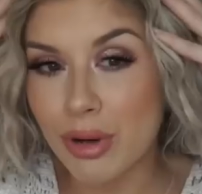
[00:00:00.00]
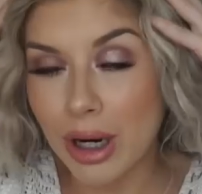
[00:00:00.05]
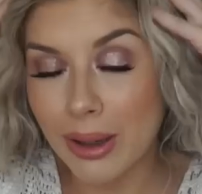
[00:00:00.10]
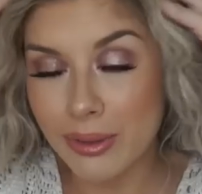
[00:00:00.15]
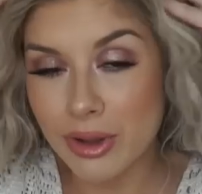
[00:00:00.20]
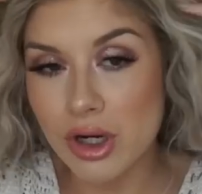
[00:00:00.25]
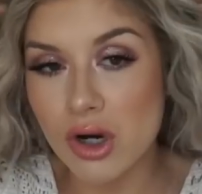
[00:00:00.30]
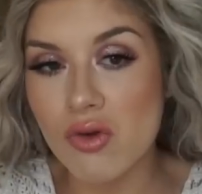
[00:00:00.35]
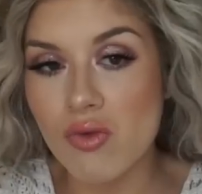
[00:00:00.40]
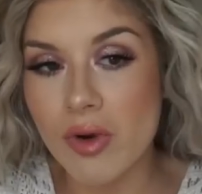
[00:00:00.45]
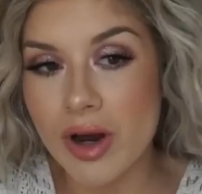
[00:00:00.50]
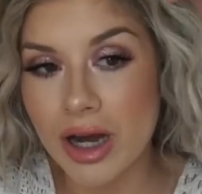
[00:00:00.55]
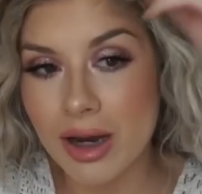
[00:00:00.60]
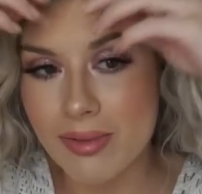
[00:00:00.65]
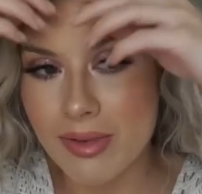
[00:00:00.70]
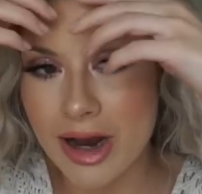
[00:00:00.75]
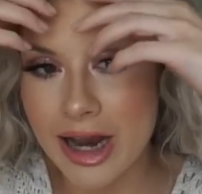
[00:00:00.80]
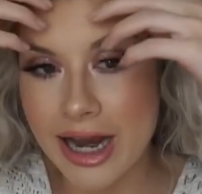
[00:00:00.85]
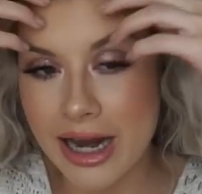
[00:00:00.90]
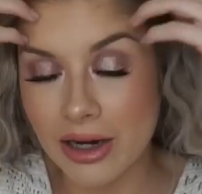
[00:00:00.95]
probably gonna wear
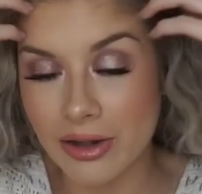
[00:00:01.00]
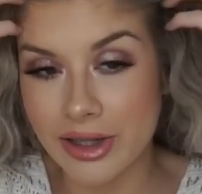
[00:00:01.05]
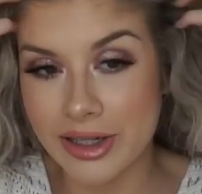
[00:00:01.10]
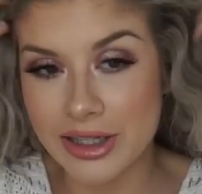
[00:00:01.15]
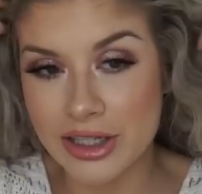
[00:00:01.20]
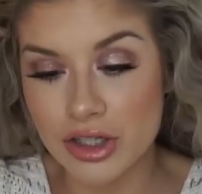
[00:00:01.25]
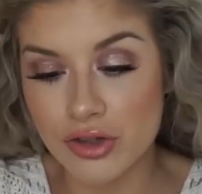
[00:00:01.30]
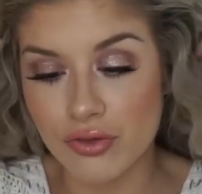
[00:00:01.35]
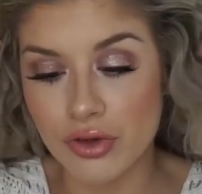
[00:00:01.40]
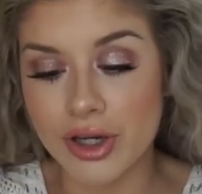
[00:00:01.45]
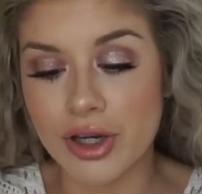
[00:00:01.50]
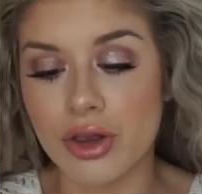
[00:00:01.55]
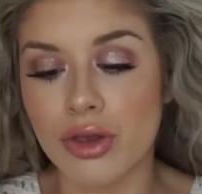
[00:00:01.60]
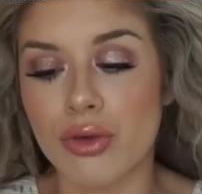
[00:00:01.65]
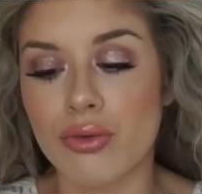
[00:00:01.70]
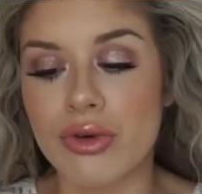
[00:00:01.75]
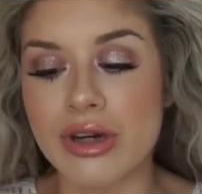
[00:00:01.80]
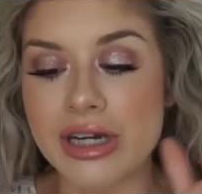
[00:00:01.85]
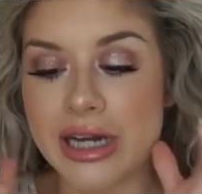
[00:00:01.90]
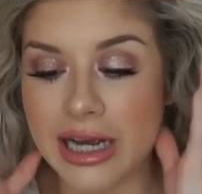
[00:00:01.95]
my hair like this for like
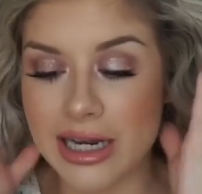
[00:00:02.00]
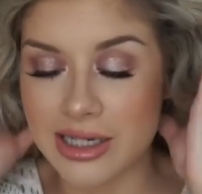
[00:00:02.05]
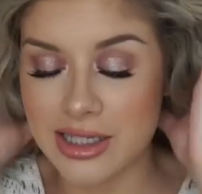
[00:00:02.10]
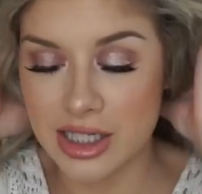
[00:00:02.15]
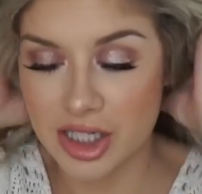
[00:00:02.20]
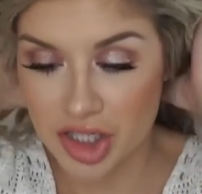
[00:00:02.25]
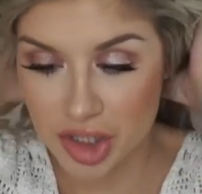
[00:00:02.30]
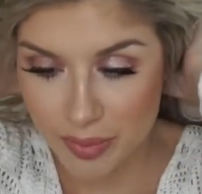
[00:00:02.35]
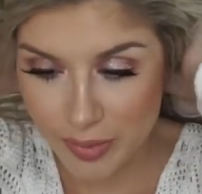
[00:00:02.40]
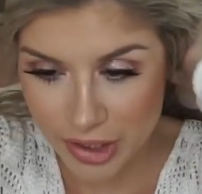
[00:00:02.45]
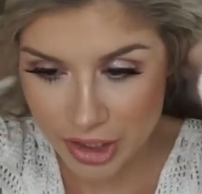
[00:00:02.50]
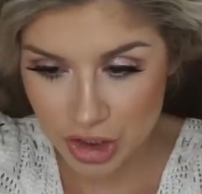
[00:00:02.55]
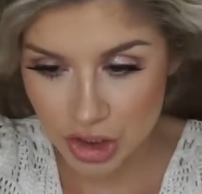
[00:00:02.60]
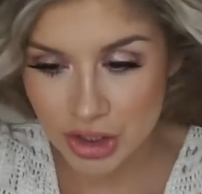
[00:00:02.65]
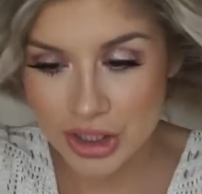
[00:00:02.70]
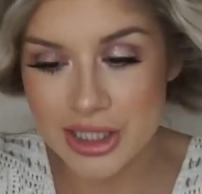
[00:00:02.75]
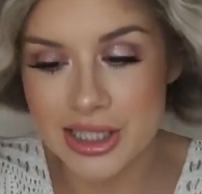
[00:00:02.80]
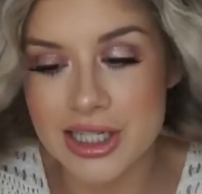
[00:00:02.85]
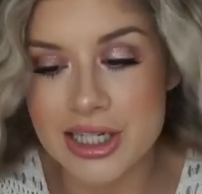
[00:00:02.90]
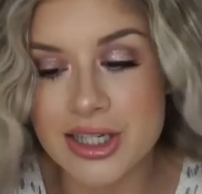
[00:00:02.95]
3 days,
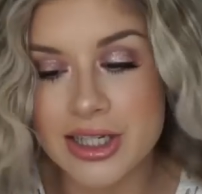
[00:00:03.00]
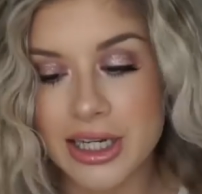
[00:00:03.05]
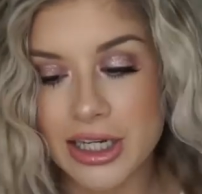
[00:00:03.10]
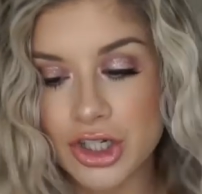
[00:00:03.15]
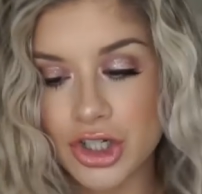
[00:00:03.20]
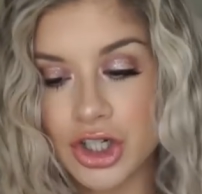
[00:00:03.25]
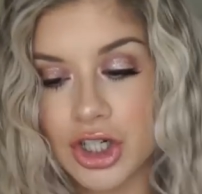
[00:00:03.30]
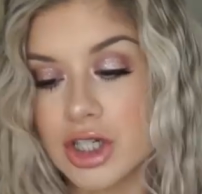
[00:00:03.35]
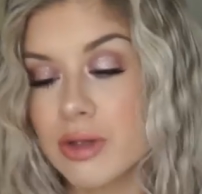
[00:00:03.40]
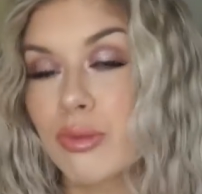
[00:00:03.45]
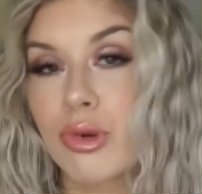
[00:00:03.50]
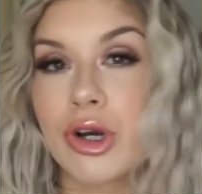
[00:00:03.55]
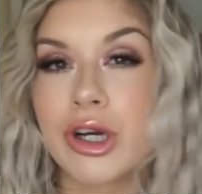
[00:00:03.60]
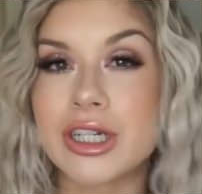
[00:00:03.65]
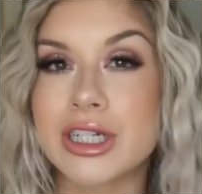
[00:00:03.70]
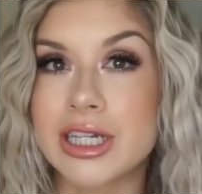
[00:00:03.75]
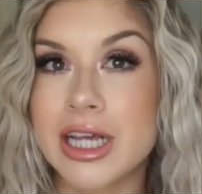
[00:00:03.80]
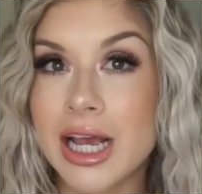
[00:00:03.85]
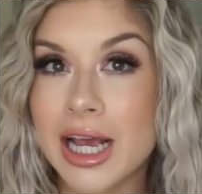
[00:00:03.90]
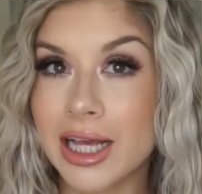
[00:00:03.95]
especially since I just
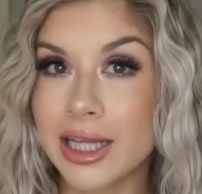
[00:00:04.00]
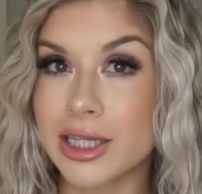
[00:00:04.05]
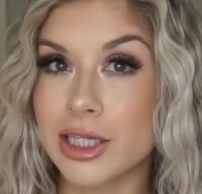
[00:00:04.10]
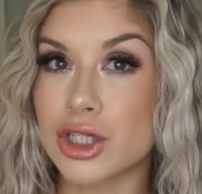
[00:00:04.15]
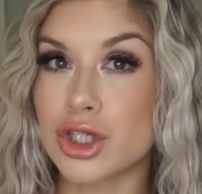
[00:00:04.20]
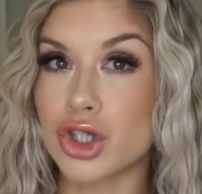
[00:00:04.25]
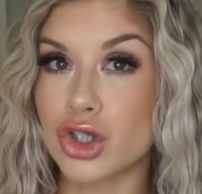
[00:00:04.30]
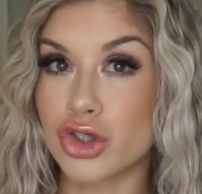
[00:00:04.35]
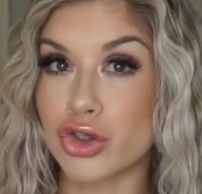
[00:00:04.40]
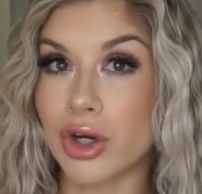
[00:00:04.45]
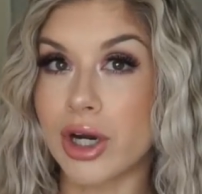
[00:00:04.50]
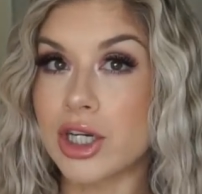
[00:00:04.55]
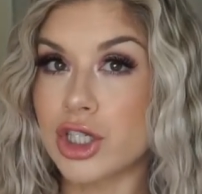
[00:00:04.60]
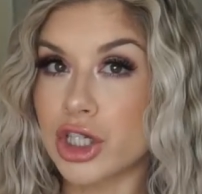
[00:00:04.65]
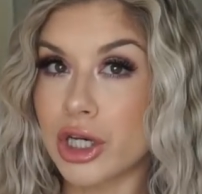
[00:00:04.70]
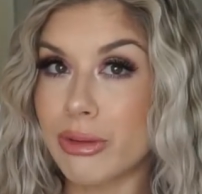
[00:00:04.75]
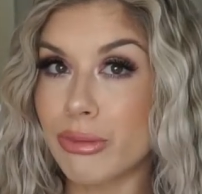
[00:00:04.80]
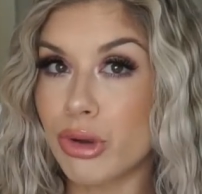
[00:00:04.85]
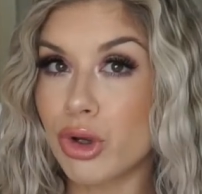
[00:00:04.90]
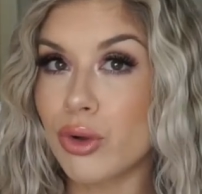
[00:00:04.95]
put this dry
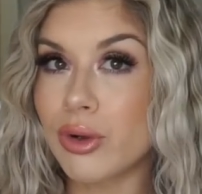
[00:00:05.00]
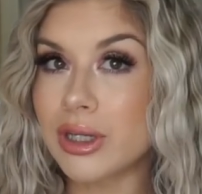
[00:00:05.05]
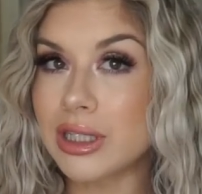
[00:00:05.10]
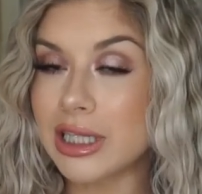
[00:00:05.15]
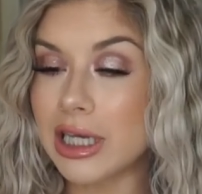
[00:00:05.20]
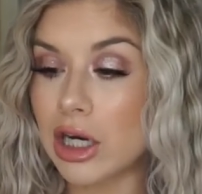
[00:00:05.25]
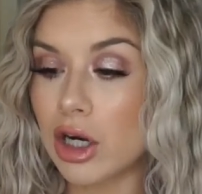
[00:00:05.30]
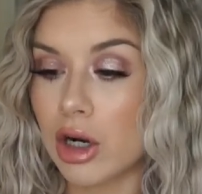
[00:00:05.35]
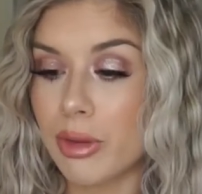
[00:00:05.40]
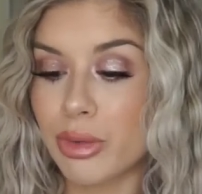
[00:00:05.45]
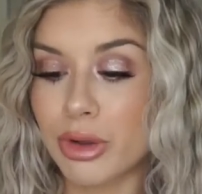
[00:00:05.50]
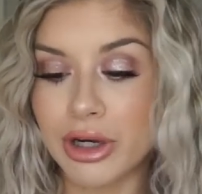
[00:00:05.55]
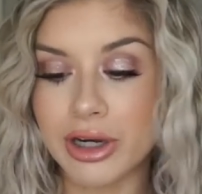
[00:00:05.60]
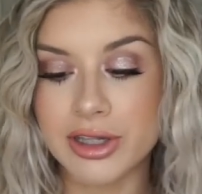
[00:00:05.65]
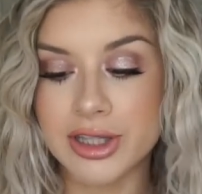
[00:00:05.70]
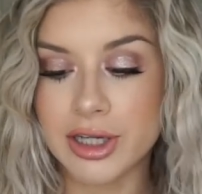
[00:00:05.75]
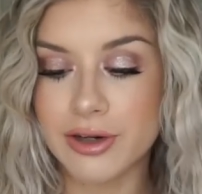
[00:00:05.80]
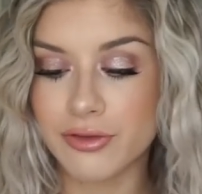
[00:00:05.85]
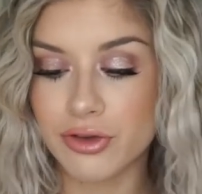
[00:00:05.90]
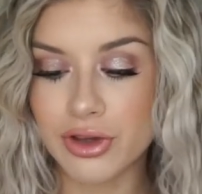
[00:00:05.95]
shampoo in there. I'll put it
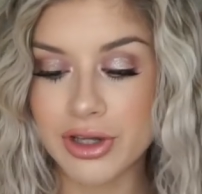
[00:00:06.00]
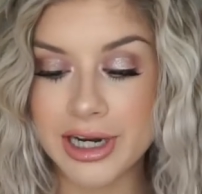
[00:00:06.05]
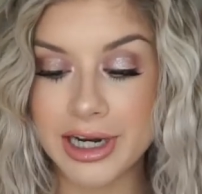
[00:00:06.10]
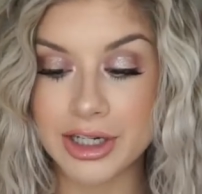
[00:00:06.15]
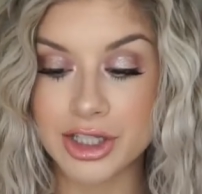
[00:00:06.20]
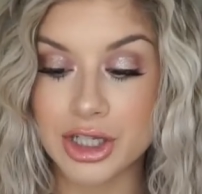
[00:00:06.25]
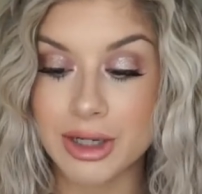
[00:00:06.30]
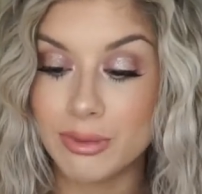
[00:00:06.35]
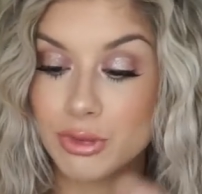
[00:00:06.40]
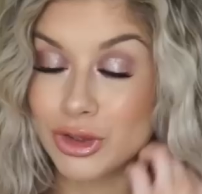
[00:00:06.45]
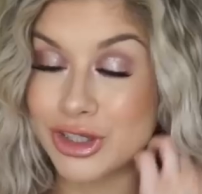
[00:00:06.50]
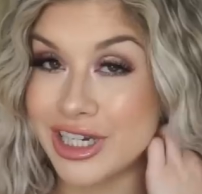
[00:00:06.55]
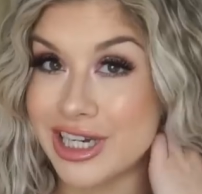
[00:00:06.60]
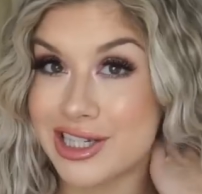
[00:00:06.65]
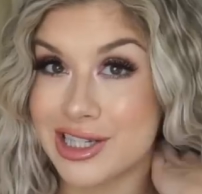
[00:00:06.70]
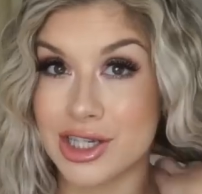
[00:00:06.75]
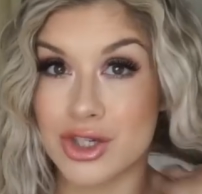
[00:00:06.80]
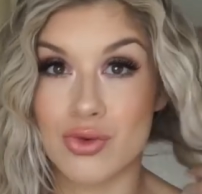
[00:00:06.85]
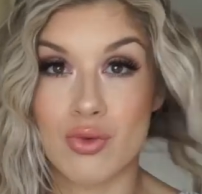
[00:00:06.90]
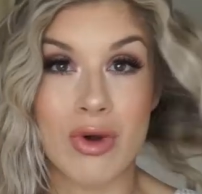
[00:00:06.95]
in there for the next couple of
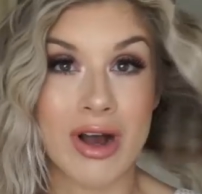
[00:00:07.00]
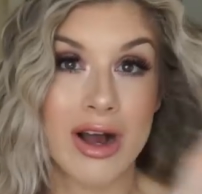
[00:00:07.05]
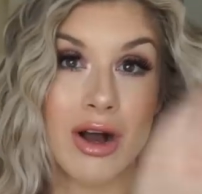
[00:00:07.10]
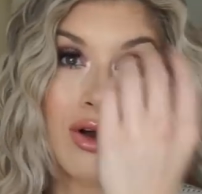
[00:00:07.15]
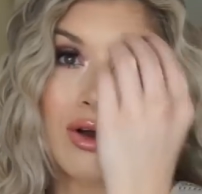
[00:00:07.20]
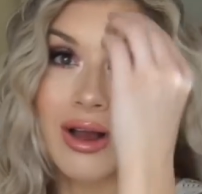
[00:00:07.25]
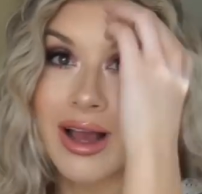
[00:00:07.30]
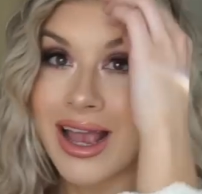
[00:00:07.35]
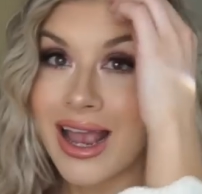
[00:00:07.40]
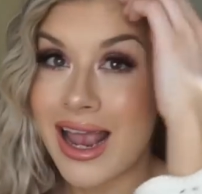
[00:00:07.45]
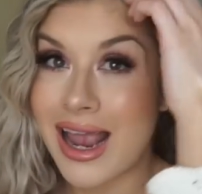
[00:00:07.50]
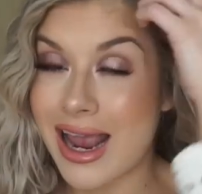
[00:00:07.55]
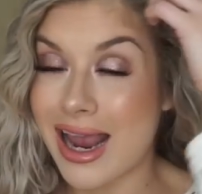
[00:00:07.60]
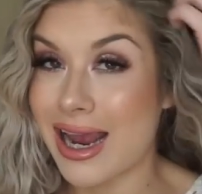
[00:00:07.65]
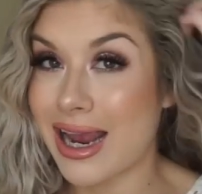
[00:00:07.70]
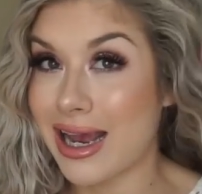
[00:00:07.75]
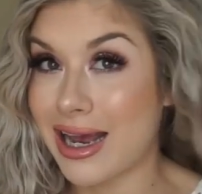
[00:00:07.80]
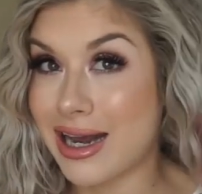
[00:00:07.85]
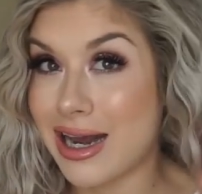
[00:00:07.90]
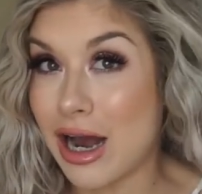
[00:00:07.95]
days as well,
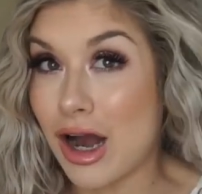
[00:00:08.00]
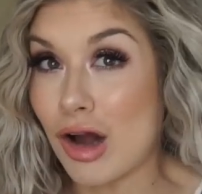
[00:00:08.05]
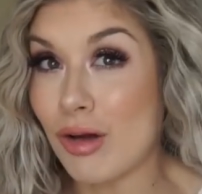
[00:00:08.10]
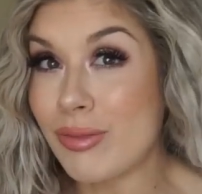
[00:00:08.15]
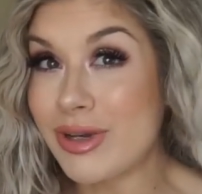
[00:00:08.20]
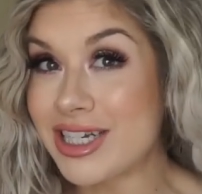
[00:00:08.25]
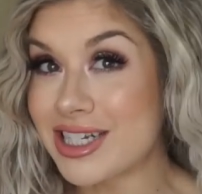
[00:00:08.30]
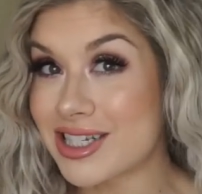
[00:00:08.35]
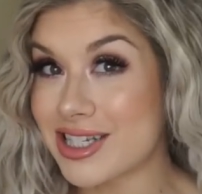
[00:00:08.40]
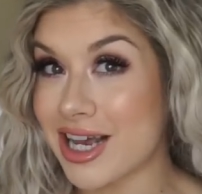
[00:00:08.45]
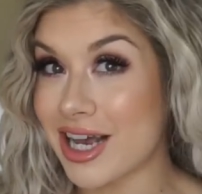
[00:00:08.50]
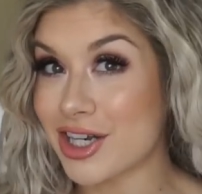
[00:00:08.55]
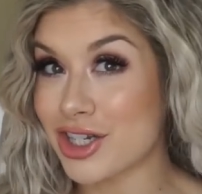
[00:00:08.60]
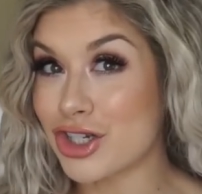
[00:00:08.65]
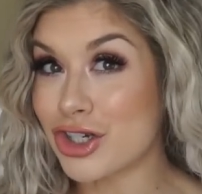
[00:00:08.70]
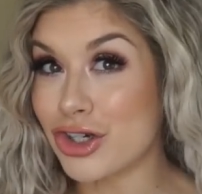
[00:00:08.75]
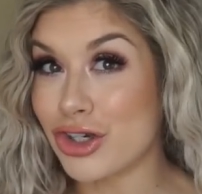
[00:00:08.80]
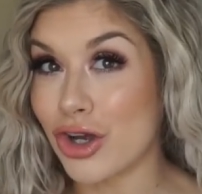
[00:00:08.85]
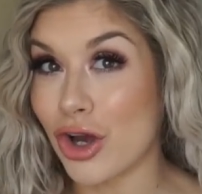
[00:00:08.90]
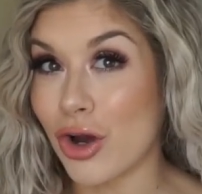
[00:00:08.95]
and I'll be set
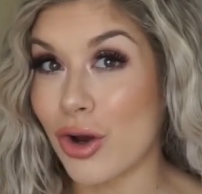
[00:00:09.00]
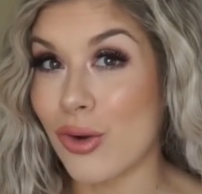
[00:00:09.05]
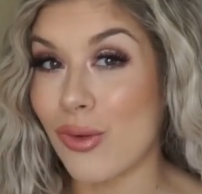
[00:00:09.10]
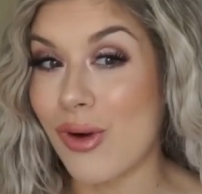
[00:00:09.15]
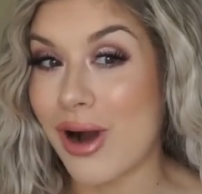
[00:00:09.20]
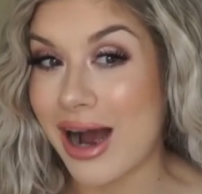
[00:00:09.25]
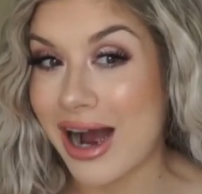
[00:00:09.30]
to go.